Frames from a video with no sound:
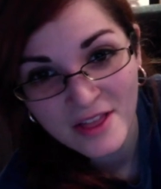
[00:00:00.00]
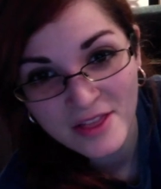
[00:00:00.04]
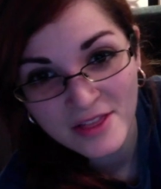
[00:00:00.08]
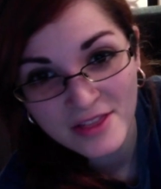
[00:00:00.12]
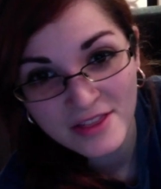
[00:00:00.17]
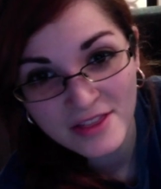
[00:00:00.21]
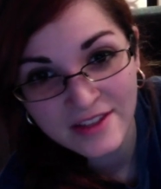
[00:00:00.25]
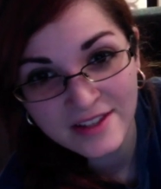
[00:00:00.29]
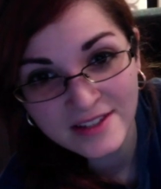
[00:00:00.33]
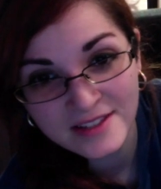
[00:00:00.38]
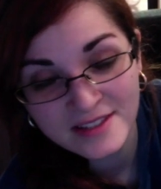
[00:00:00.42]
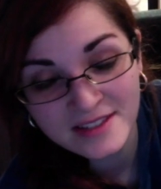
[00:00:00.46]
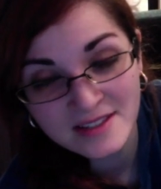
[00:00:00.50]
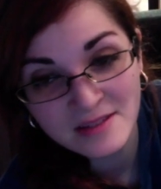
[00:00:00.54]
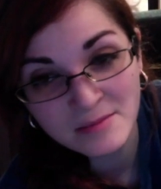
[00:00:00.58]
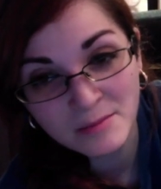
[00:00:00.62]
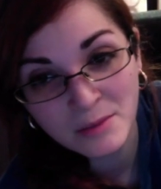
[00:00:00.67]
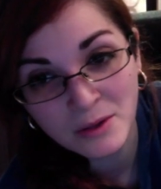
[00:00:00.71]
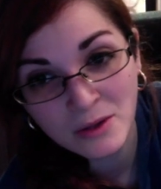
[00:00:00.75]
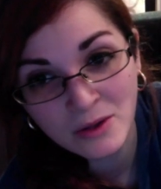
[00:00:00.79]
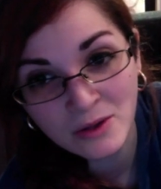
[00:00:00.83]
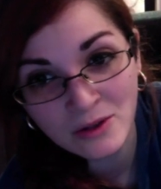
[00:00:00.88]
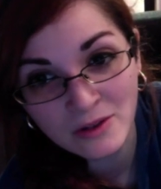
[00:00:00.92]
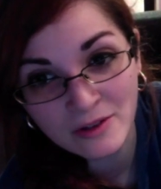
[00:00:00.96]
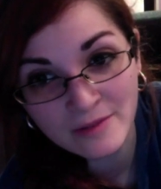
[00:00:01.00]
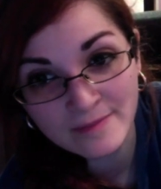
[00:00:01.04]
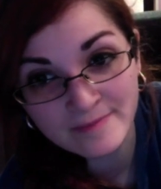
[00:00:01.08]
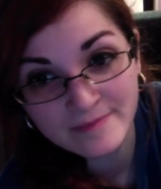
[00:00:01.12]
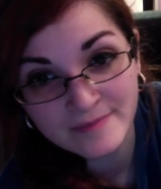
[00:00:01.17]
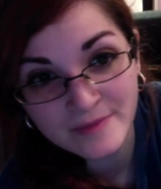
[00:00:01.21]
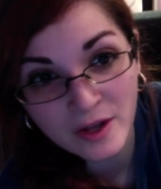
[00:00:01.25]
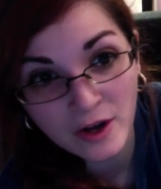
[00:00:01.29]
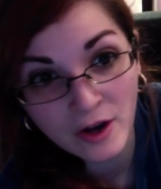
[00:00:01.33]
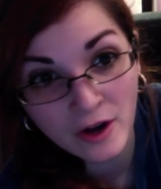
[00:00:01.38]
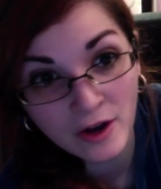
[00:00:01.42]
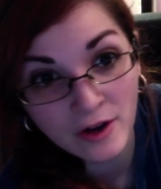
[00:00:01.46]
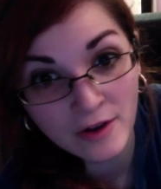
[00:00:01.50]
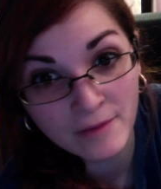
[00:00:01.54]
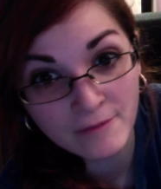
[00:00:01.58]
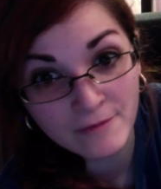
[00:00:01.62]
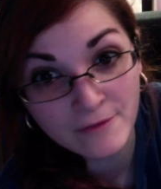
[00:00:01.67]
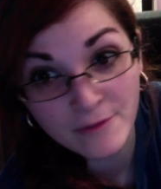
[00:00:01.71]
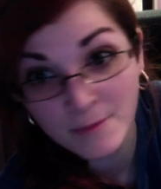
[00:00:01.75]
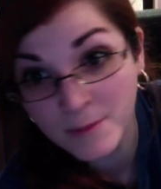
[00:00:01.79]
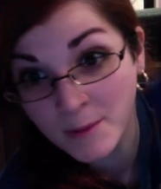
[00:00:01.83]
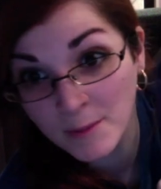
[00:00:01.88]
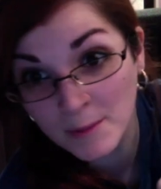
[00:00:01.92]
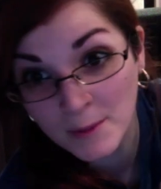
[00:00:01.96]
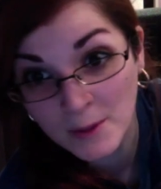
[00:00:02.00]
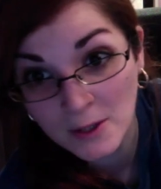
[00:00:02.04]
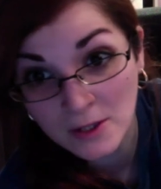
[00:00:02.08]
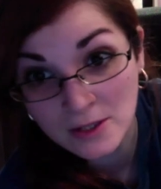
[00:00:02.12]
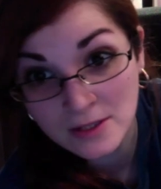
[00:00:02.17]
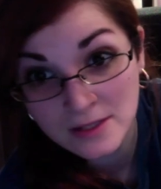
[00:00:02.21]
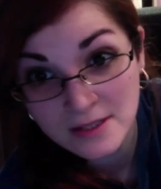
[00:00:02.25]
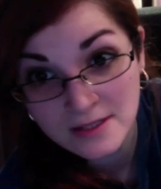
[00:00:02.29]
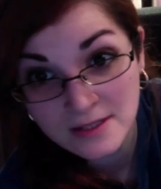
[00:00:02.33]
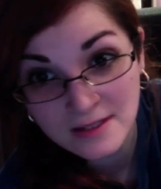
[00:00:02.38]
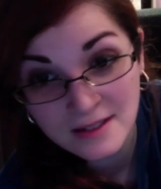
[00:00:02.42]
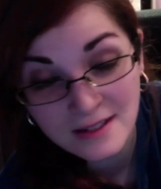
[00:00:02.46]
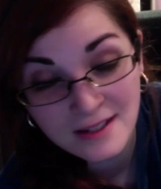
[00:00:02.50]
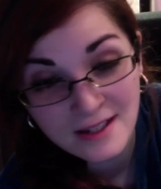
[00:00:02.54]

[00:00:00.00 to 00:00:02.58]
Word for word: the symbol um, from the books.